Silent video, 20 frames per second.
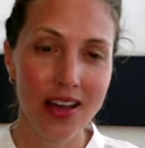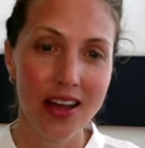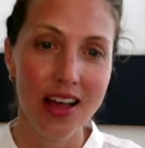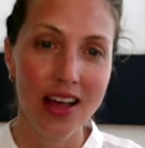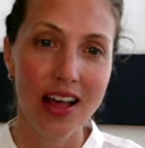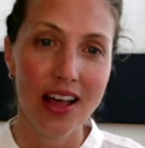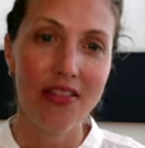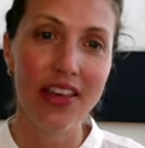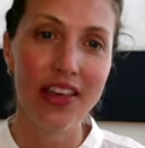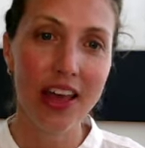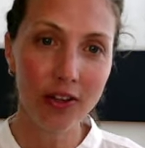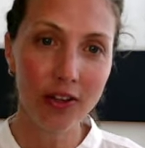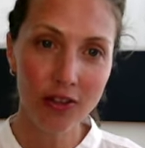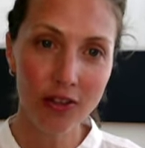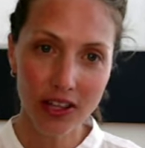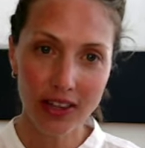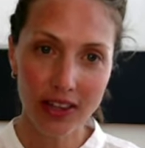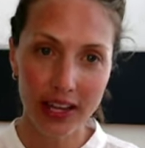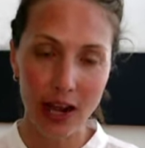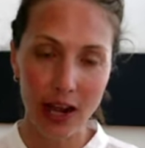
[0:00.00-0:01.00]
The other
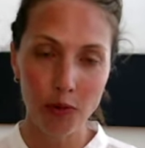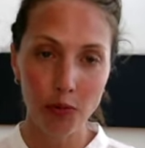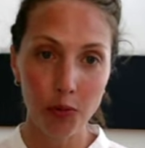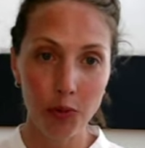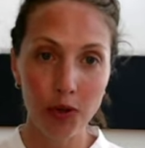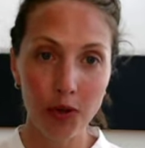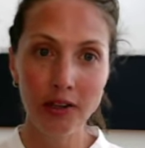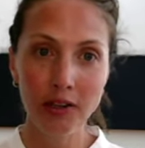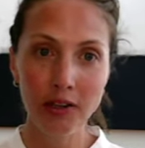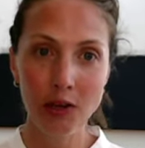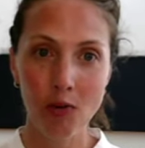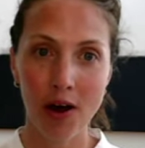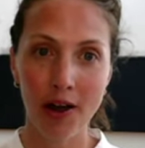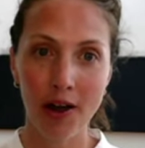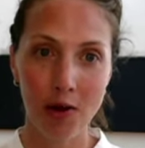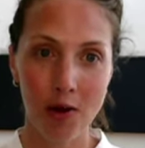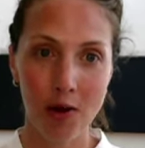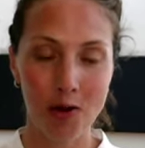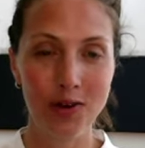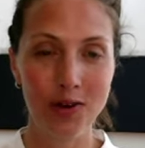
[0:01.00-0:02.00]
thing that I really want to
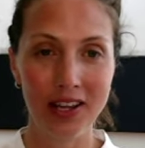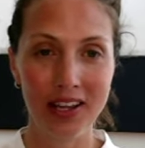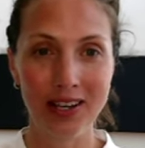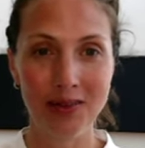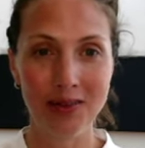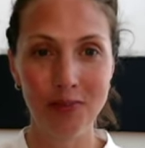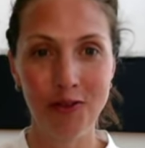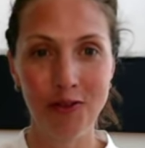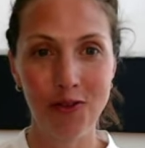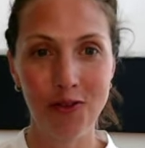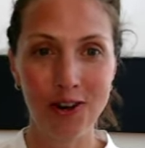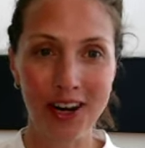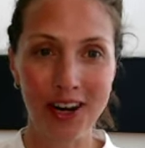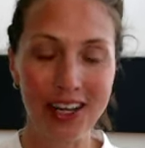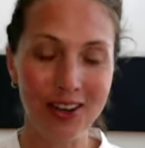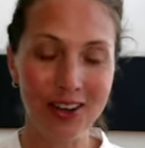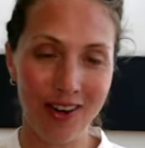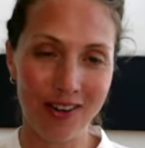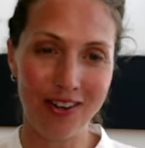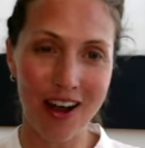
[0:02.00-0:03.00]
hone in before I
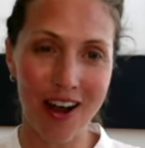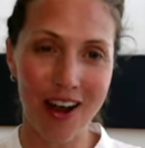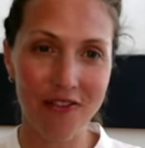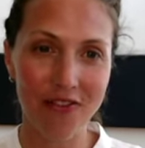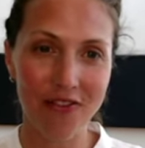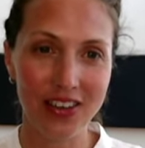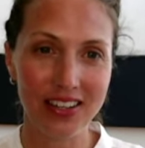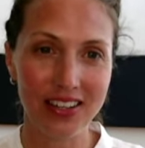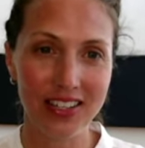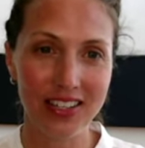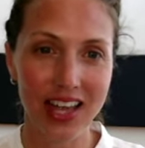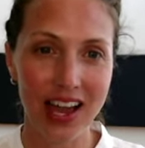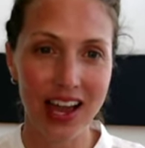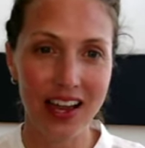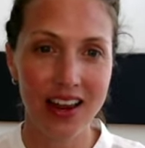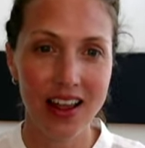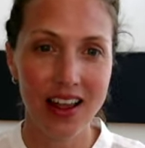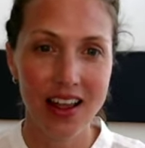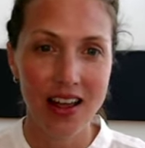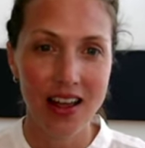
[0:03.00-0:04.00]
log off is
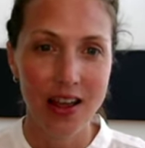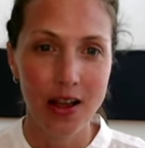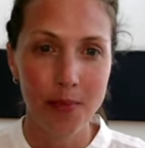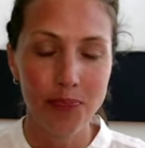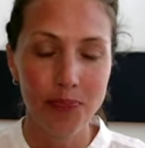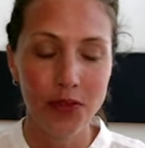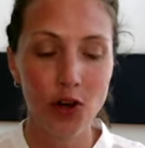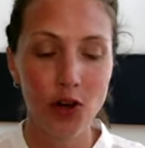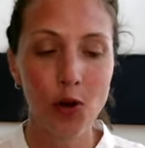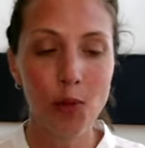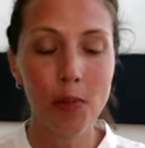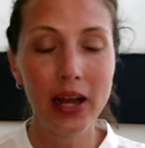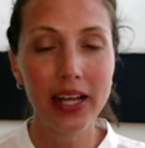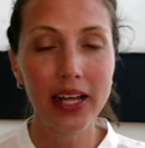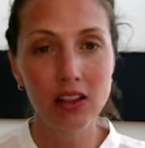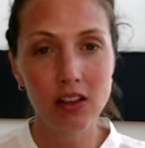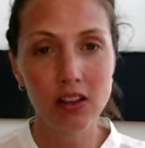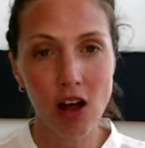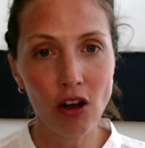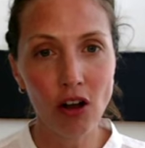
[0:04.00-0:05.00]
that, my
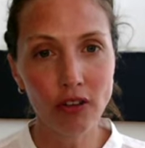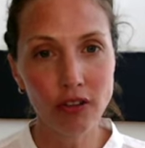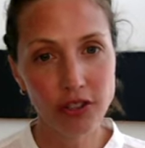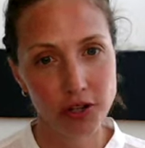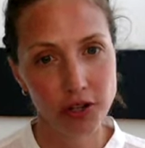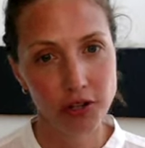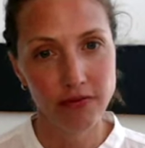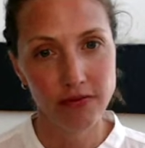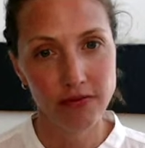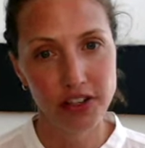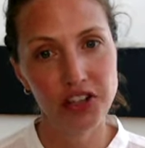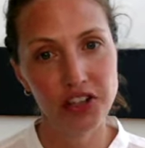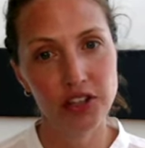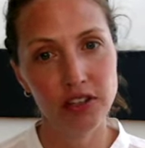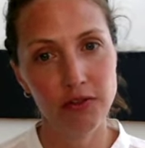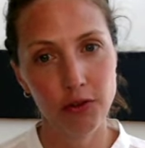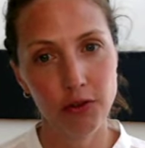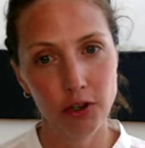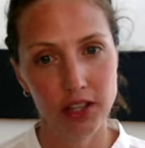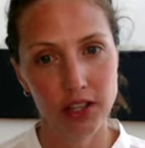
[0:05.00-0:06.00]
long-term vision
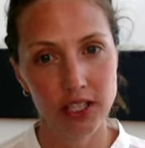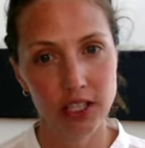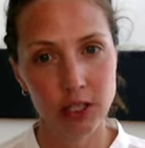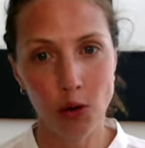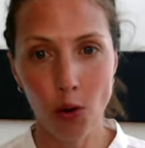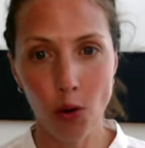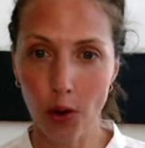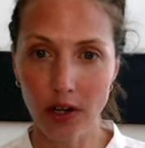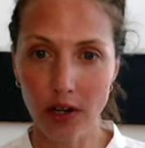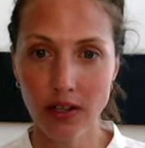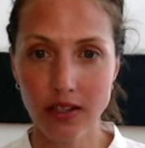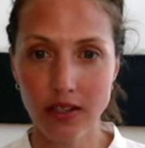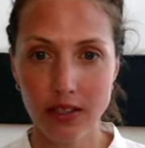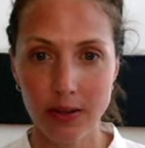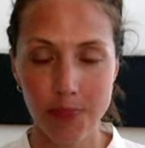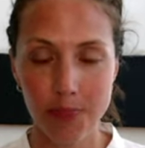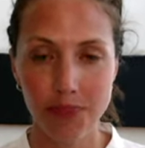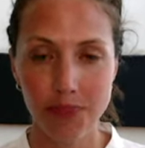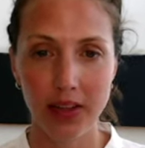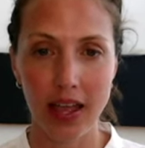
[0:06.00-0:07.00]
for this course
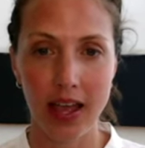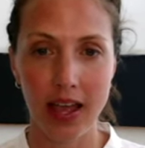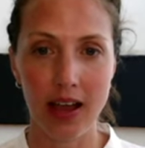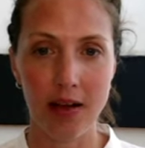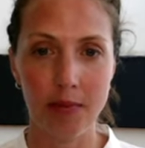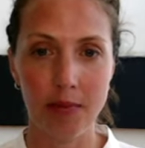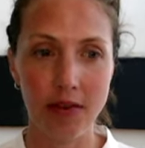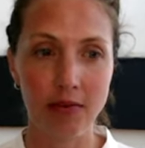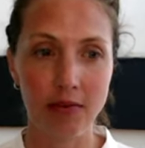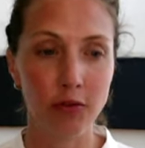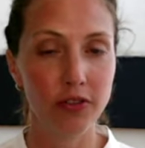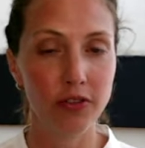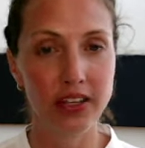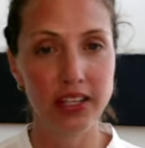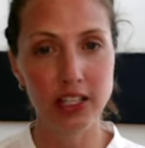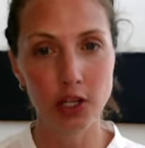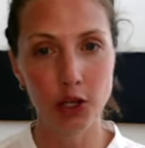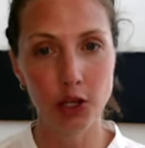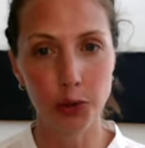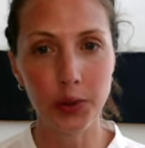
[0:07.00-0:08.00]
and for
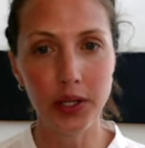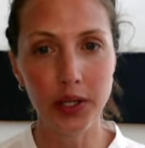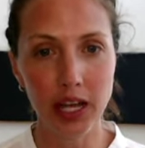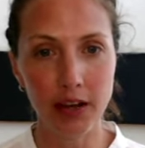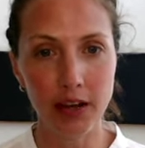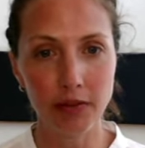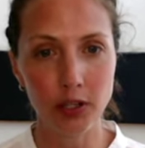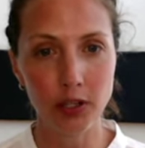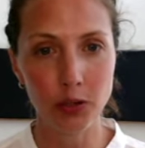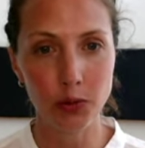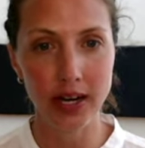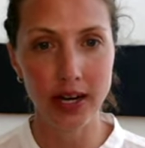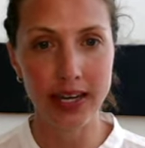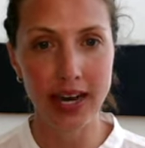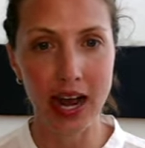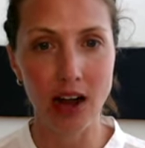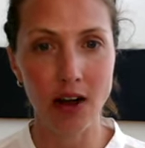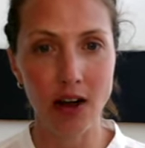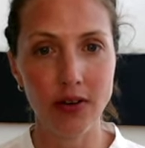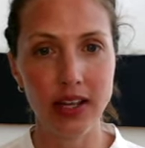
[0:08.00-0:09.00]
these 3 levels right
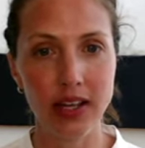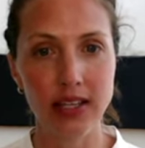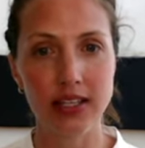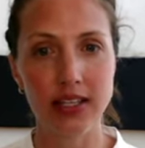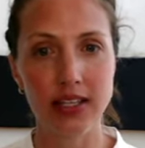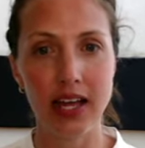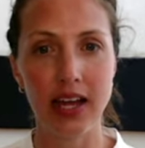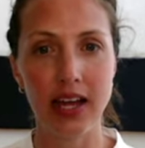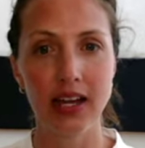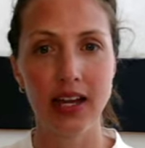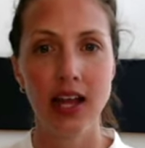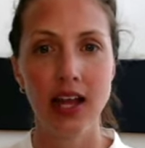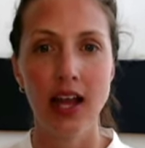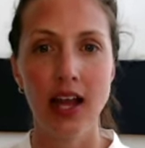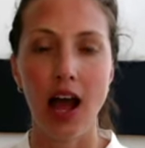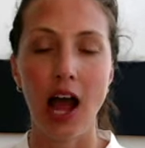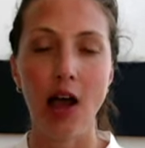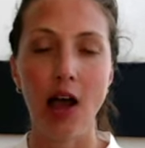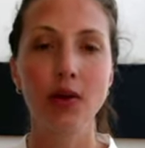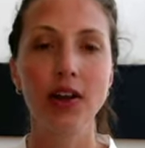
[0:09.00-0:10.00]
now is that
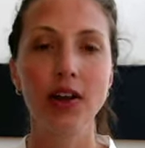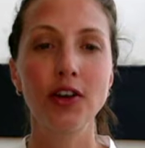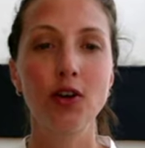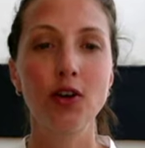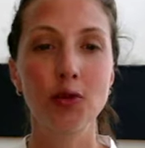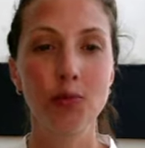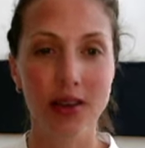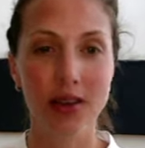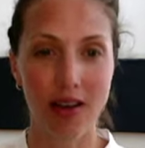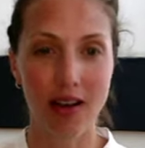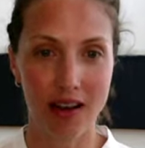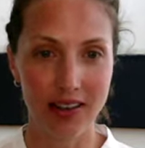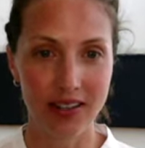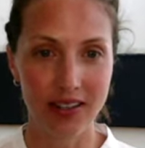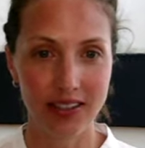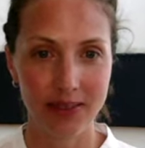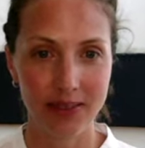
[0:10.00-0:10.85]
I want to go beyond.